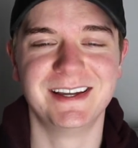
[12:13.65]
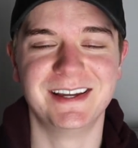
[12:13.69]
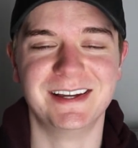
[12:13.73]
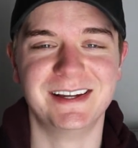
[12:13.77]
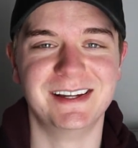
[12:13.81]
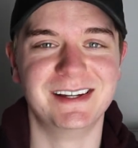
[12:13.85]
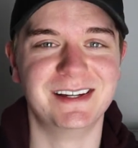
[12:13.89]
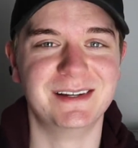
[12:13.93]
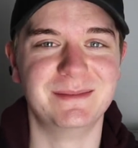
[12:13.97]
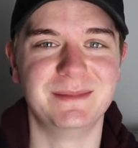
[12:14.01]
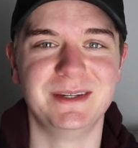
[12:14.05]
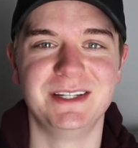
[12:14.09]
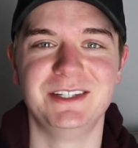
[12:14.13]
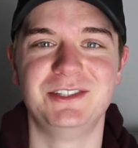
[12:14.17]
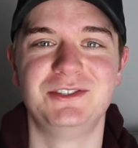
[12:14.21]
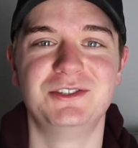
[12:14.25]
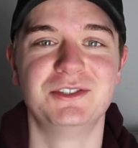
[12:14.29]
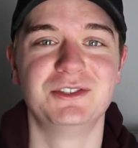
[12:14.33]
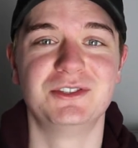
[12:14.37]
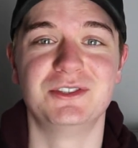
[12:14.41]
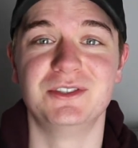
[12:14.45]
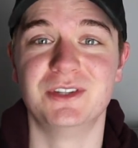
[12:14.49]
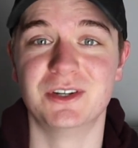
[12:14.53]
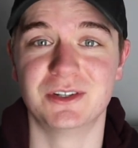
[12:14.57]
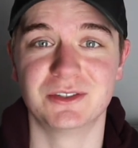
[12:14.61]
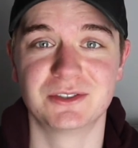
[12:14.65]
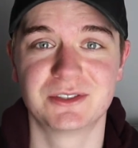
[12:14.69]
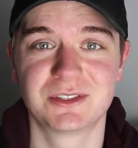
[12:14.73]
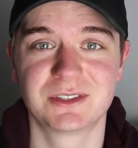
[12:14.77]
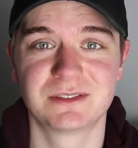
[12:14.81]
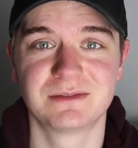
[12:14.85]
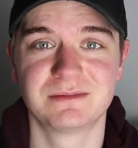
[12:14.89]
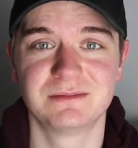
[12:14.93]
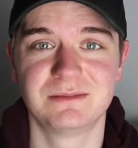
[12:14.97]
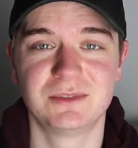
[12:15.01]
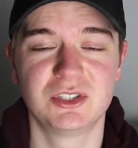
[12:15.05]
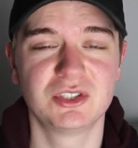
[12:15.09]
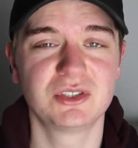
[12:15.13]
He's just
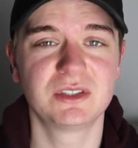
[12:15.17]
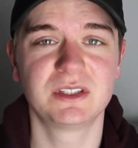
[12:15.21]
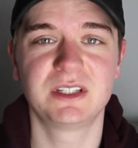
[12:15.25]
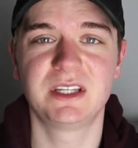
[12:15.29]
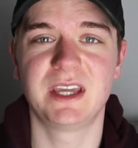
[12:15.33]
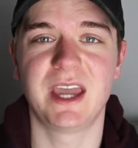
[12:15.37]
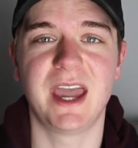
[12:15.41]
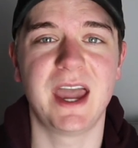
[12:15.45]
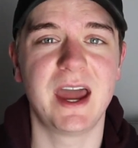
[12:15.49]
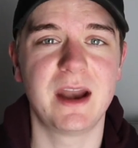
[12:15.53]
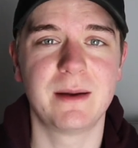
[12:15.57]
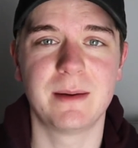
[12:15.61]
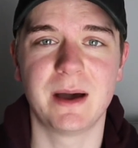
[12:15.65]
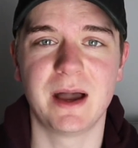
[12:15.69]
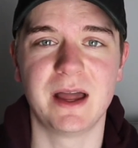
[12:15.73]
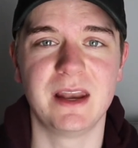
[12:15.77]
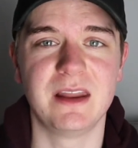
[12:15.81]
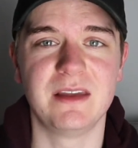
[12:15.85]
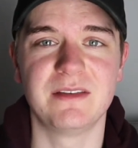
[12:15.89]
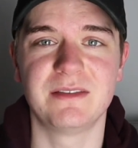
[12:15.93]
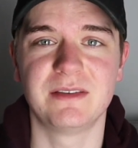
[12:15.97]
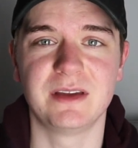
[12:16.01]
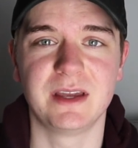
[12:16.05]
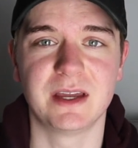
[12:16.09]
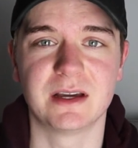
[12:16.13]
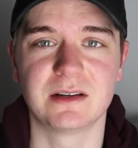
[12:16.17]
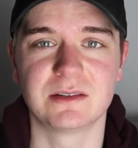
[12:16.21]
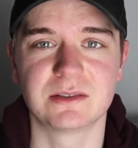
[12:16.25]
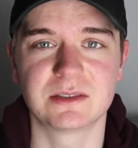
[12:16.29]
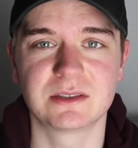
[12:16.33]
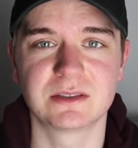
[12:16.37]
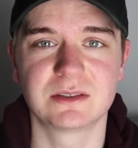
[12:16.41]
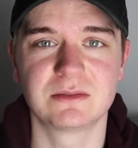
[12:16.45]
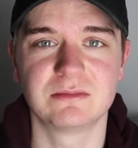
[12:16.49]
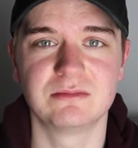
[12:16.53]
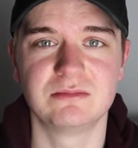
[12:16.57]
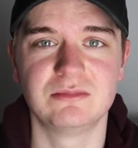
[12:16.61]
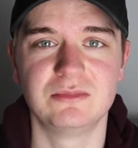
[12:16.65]
nuts. Doesn't care about anything
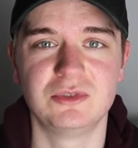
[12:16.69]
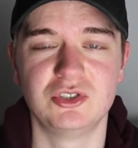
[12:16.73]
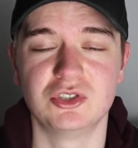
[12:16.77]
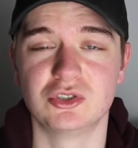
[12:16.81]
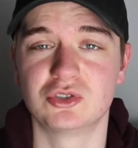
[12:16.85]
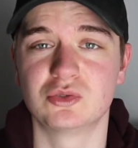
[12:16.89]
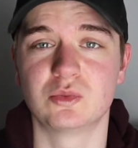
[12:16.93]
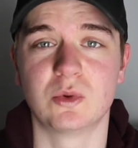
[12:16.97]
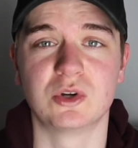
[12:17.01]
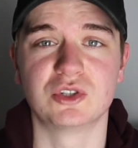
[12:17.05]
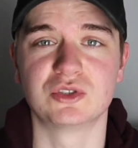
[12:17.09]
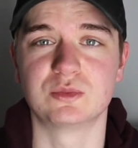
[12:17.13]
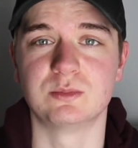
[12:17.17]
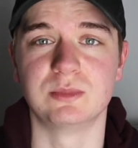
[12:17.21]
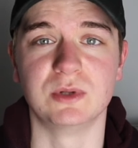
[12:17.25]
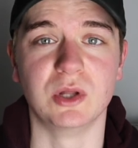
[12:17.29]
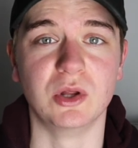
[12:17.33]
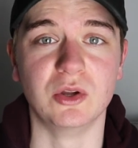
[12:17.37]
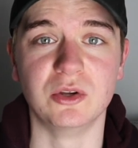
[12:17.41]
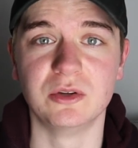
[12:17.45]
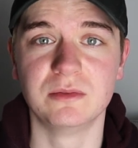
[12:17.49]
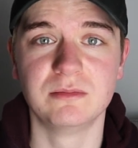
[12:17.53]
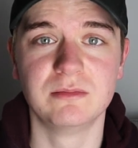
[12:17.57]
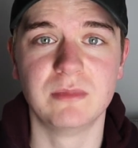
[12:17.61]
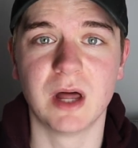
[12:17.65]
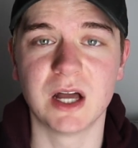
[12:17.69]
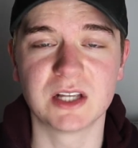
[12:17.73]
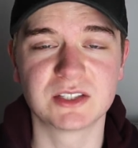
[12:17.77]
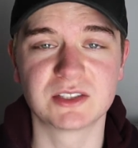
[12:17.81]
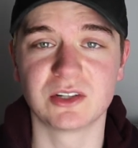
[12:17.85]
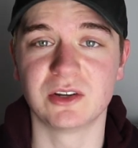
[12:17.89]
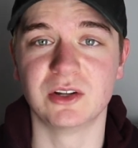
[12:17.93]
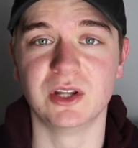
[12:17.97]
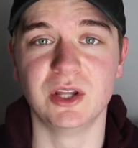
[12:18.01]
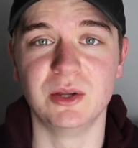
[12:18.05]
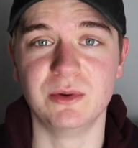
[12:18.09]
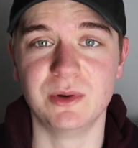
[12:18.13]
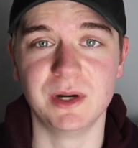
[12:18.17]
else. Just wants blood. That's
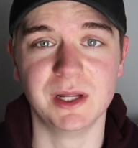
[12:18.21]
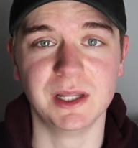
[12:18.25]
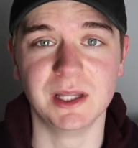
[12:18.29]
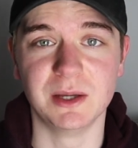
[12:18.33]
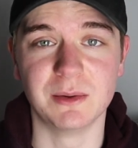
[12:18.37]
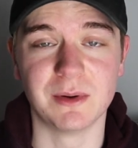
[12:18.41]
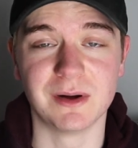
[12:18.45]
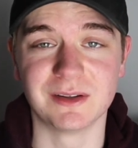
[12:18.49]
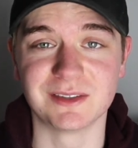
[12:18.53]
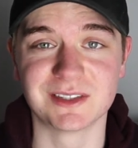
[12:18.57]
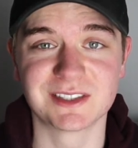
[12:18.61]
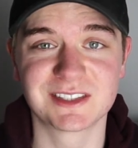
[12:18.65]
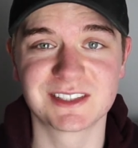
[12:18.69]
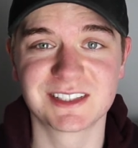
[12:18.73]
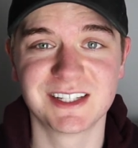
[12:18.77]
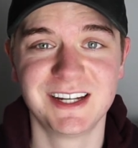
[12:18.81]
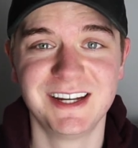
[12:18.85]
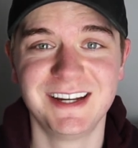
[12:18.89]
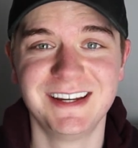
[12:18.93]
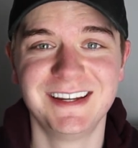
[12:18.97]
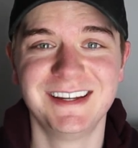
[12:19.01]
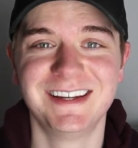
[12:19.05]
all he really wants.